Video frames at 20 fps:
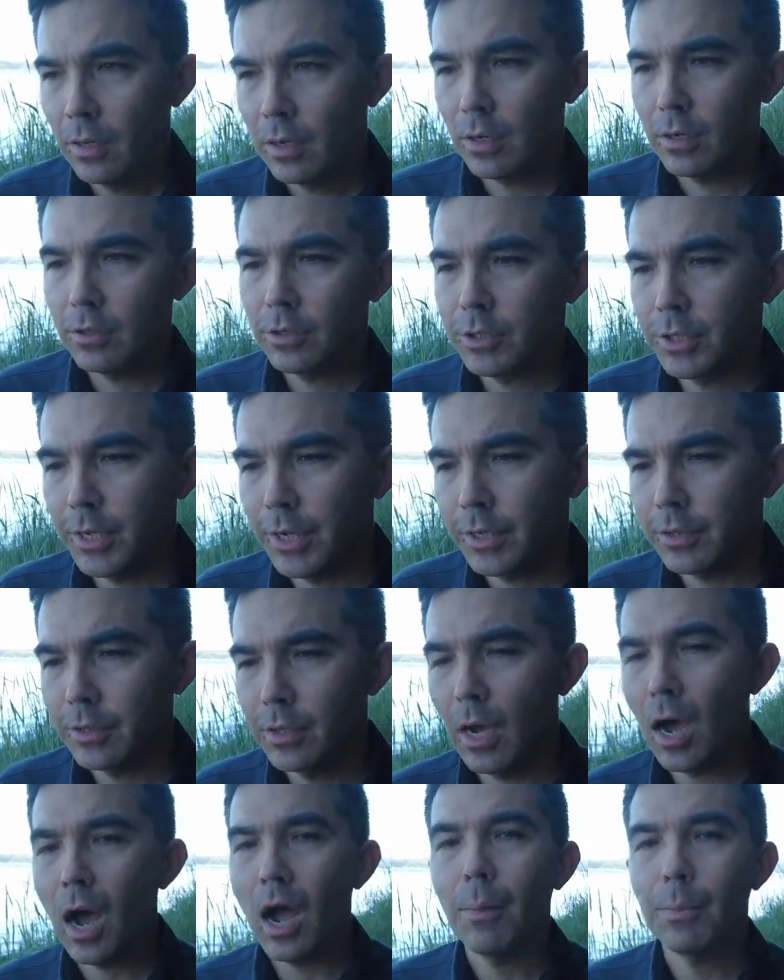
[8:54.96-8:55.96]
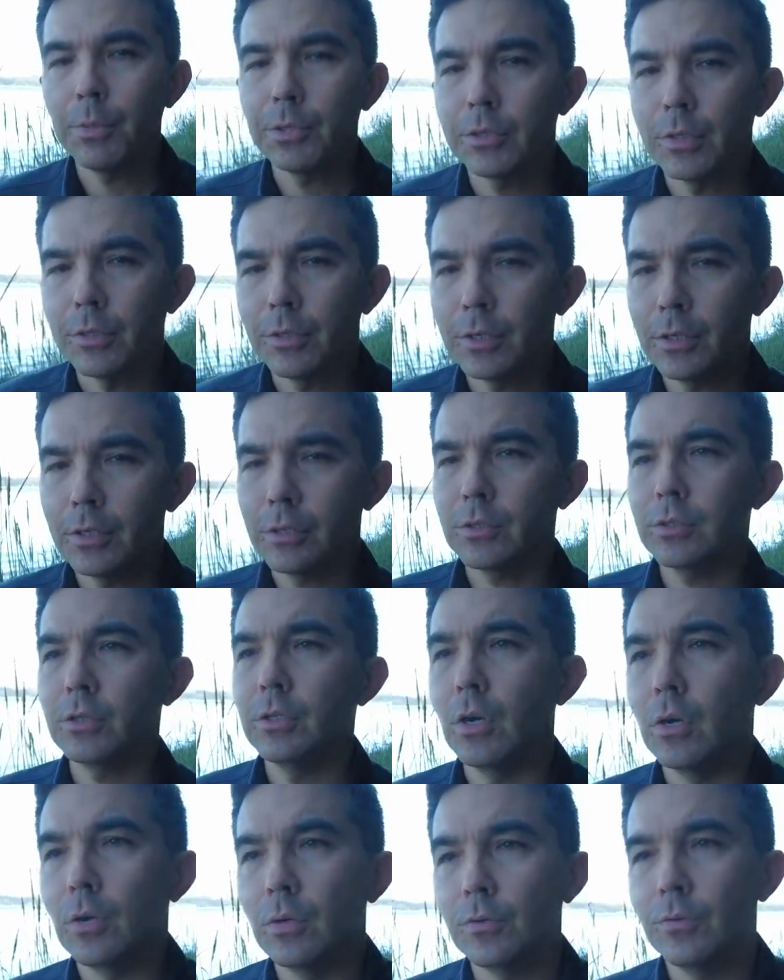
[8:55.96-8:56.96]
are saying the opposite that it's
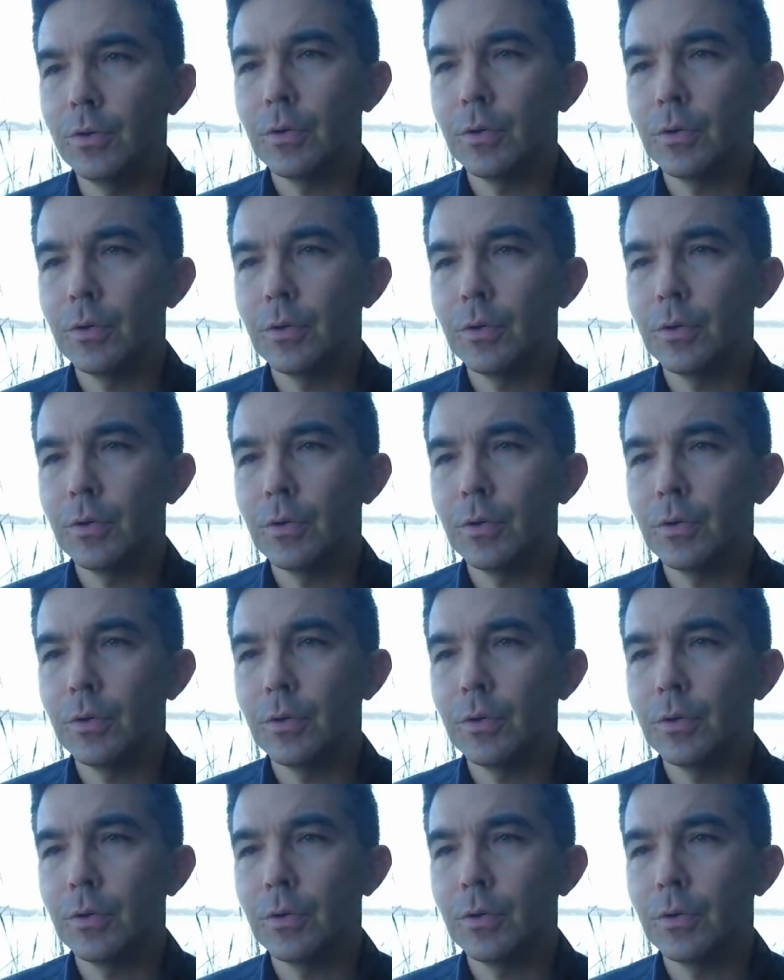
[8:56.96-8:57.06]
you know